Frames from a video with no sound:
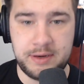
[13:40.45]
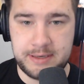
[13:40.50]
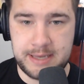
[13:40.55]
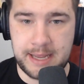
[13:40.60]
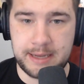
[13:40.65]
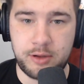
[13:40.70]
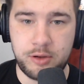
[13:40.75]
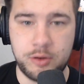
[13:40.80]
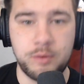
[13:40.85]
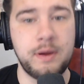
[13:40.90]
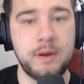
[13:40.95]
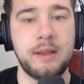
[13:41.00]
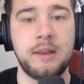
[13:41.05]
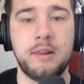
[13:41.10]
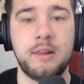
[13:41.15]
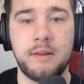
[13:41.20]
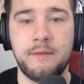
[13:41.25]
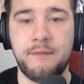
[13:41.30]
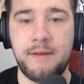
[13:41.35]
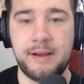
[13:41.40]
Deku
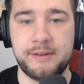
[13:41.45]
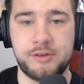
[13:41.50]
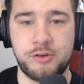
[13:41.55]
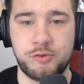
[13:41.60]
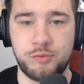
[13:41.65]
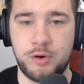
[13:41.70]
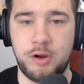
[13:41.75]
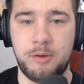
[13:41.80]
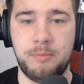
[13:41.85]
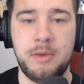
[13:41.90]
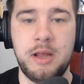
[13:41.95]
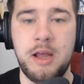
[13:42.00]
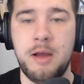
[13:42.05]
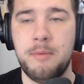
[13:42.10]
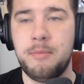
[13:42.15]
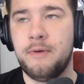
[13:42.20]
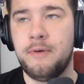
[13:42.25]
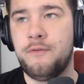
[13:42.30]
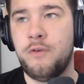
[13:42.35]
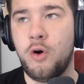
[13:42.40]
in the Vestige Realm
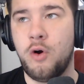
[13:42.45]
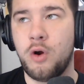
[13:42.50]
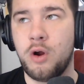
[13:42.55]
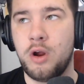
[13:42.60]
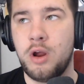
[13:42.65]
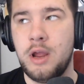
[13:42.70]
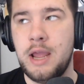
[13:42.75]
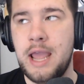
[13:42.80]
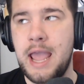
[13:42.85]
before